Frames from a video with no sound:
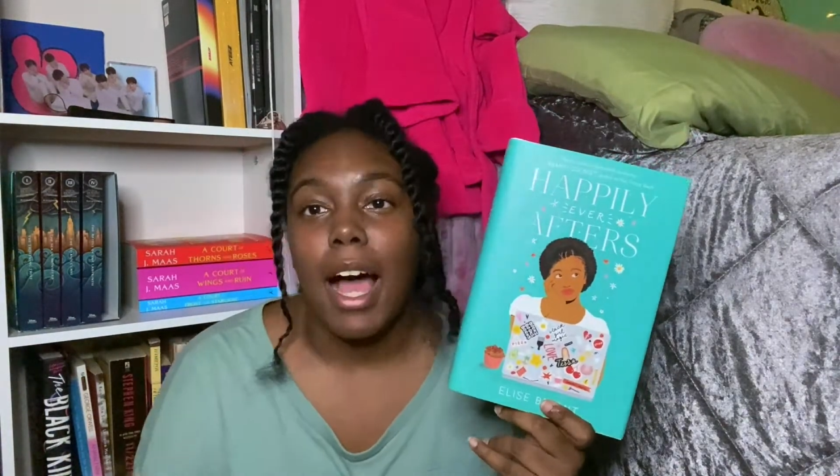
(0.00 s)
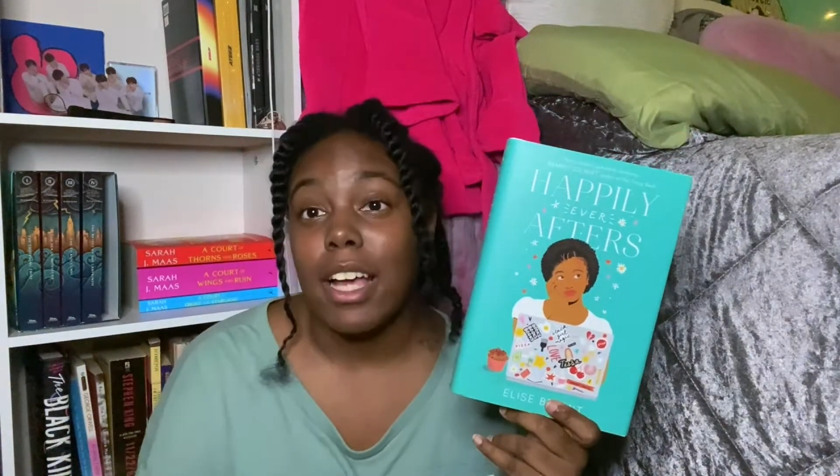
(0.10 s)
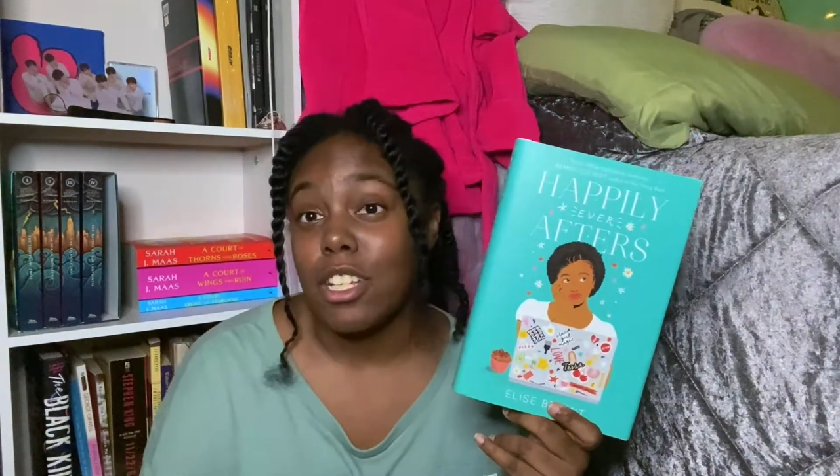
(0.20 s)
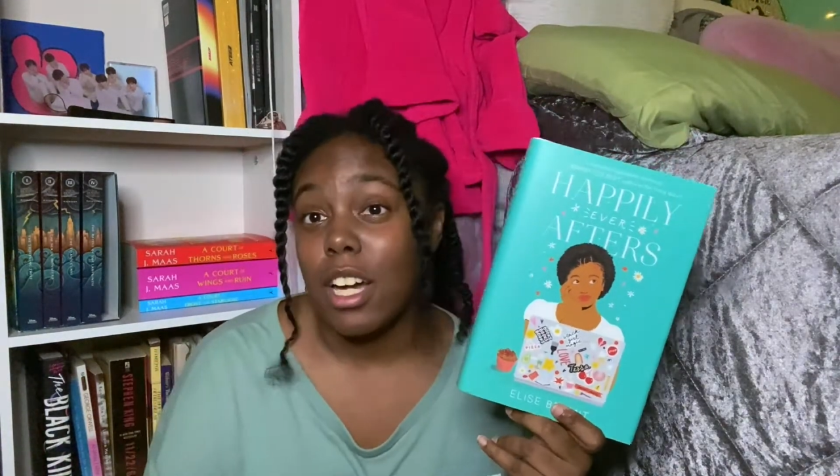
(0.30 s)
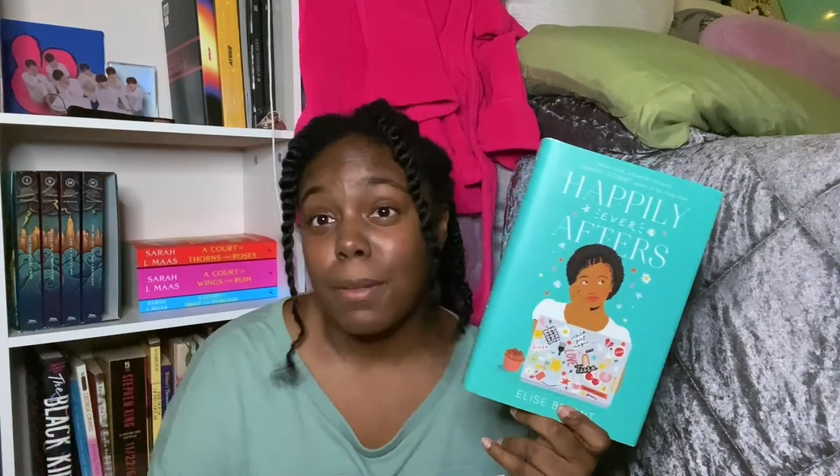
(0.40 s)
I
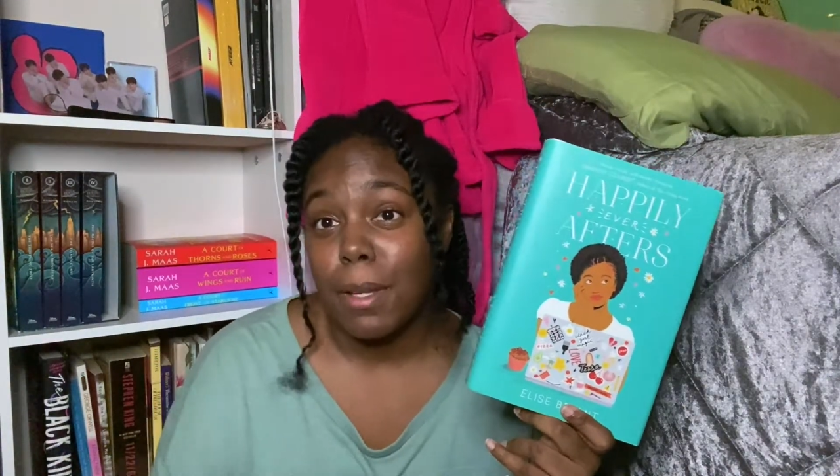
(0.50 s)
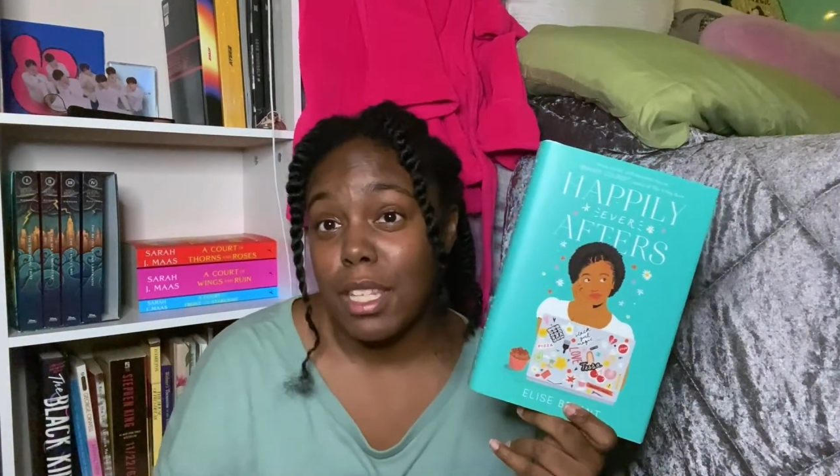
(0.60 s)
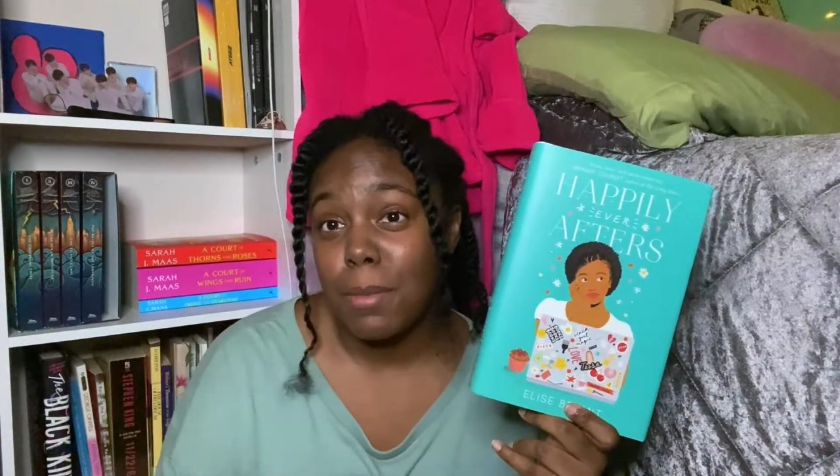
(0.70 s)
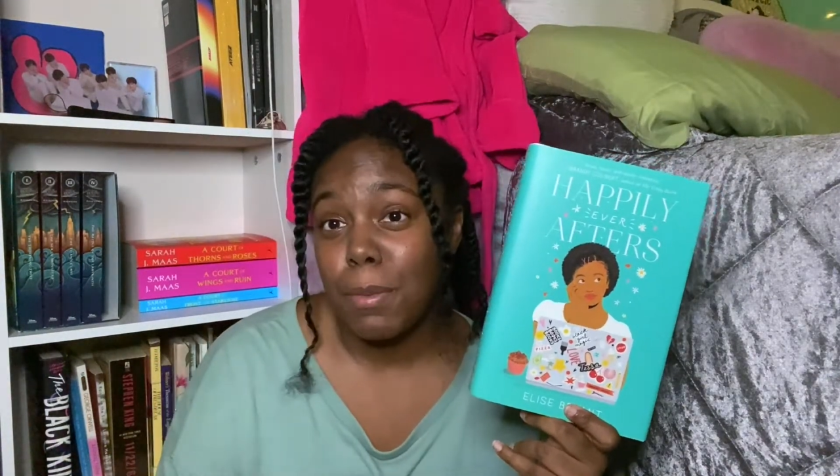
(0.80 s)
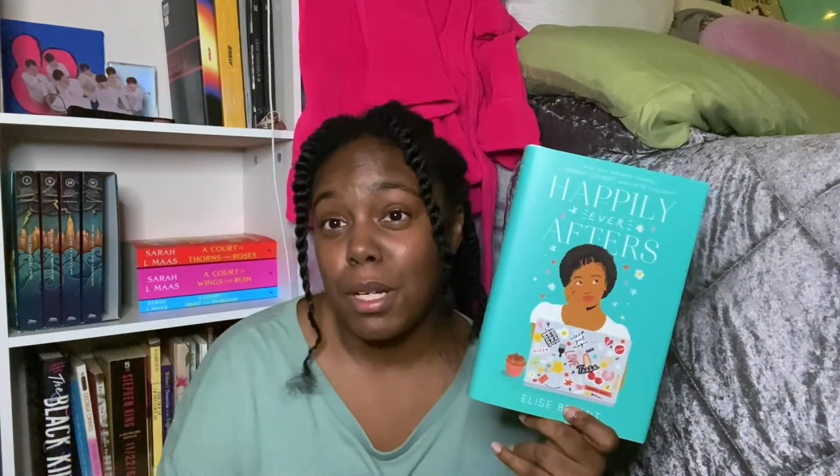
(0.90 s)
talked about
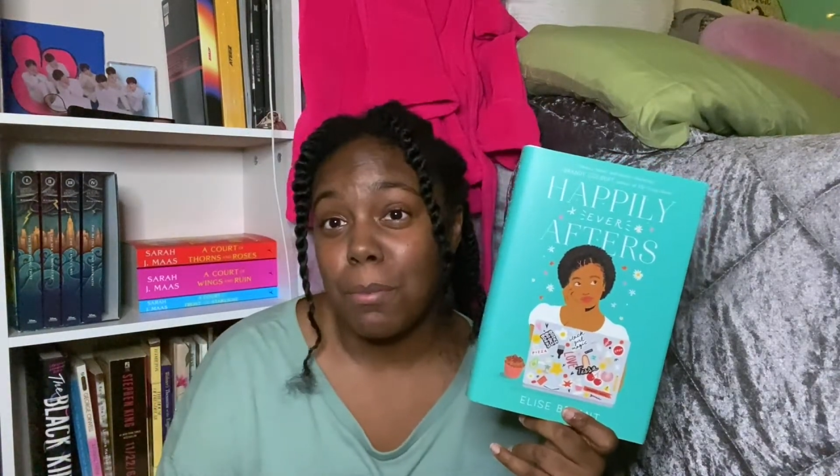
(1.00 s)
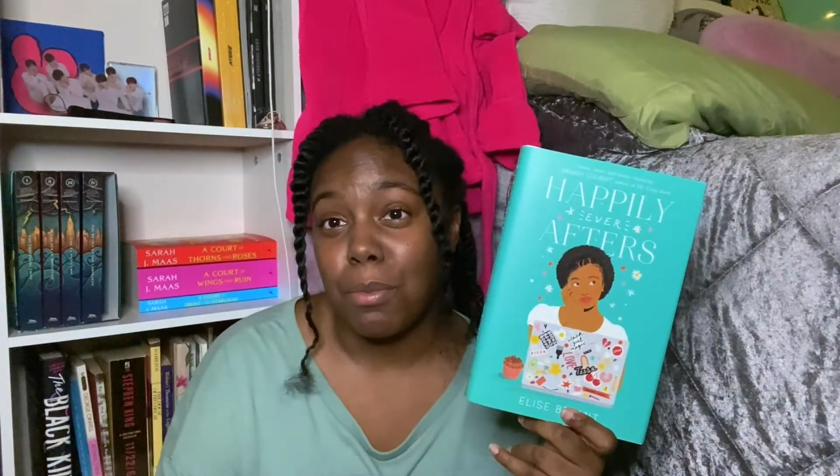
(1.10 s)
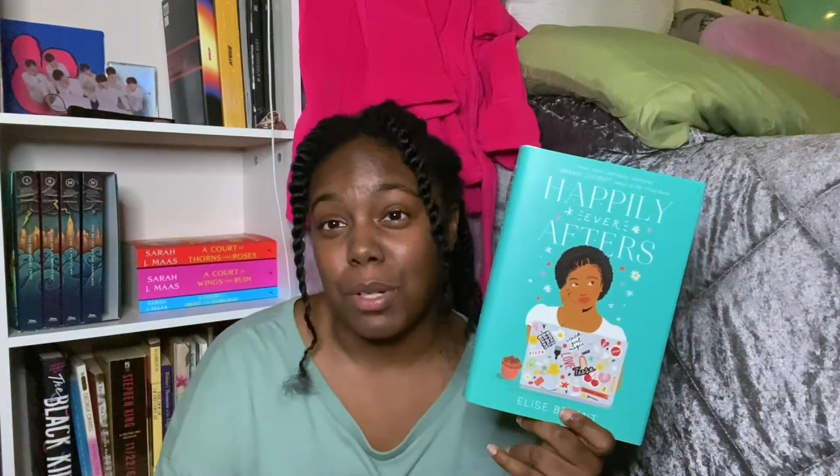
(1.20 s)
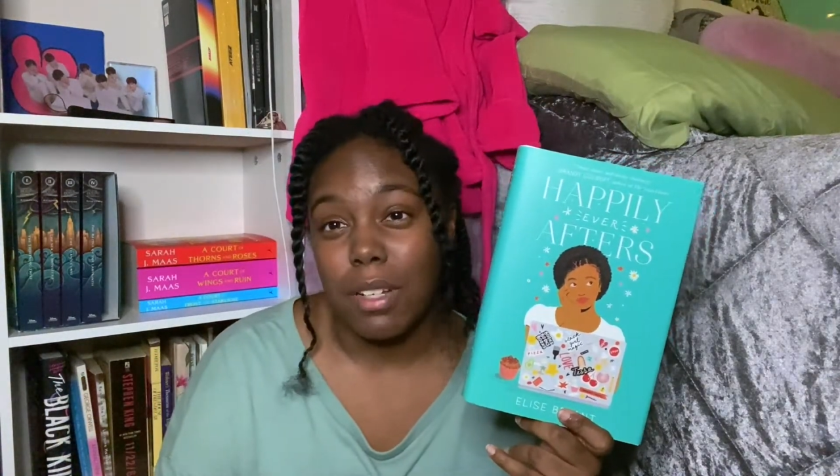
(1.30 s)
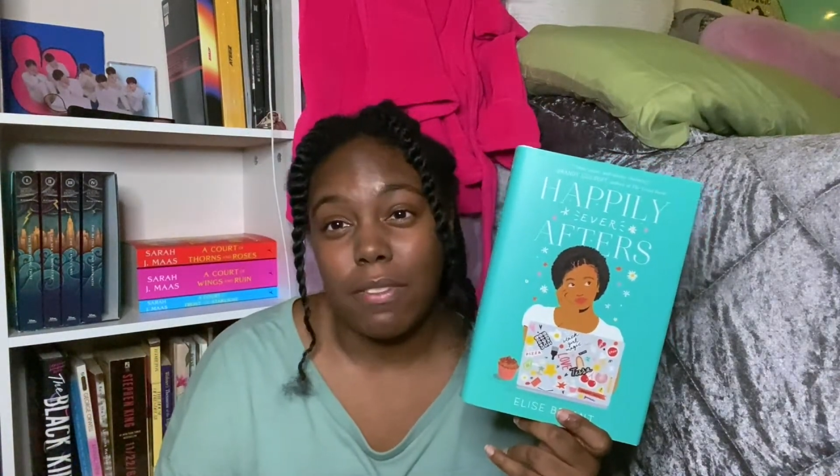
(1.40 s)
this book
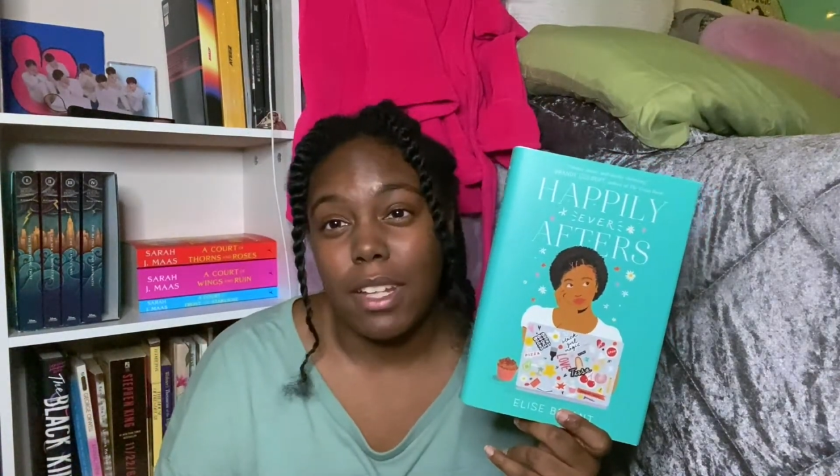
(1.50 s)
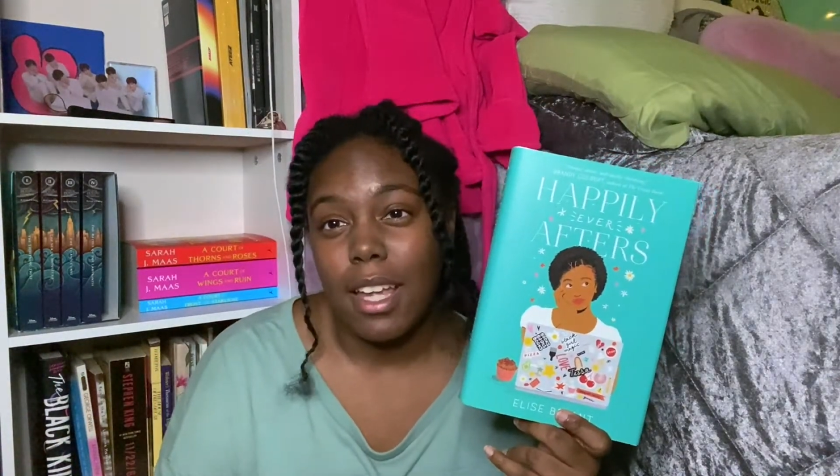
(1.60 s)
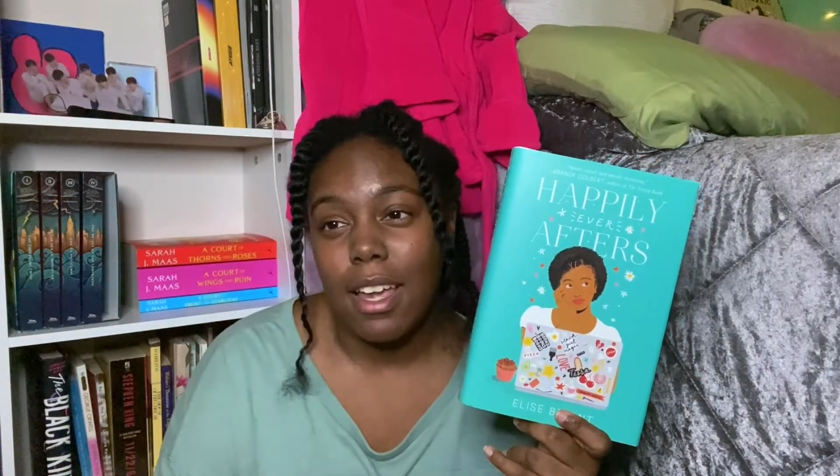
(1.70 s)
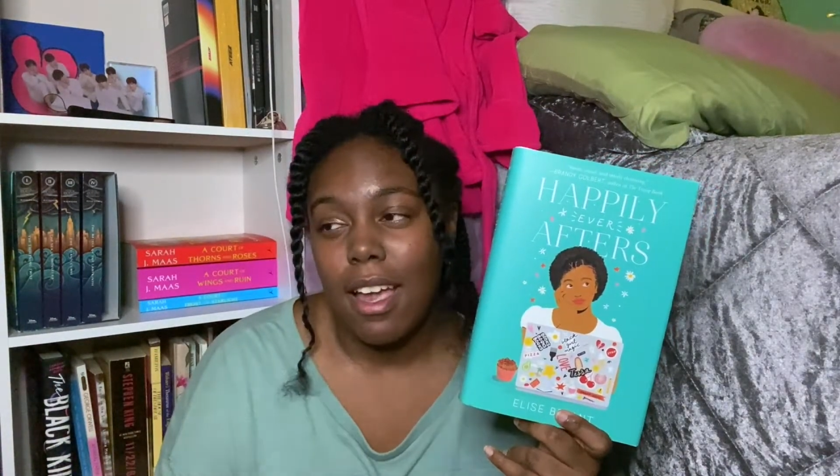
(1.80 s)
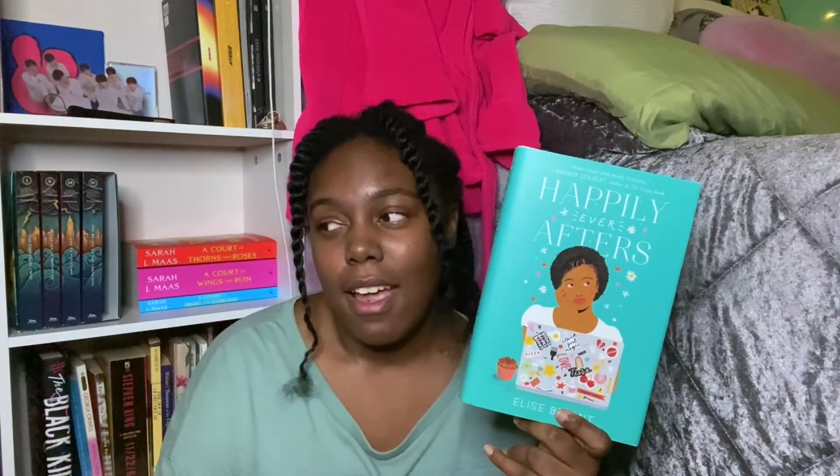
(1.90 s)

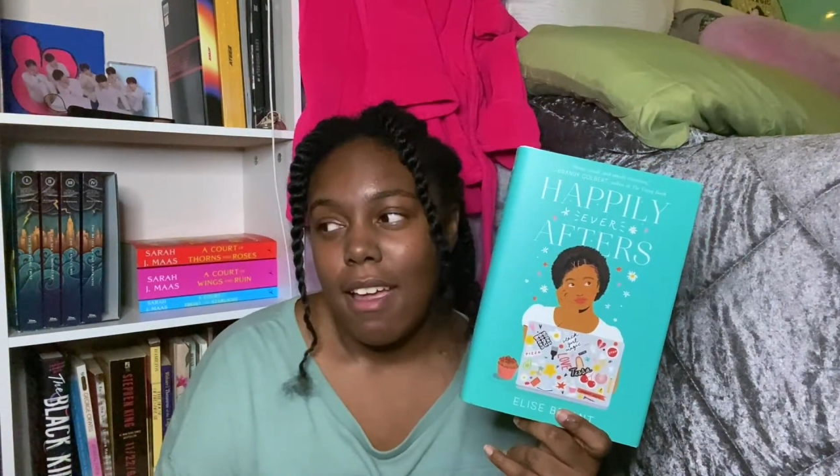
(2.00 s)
briefly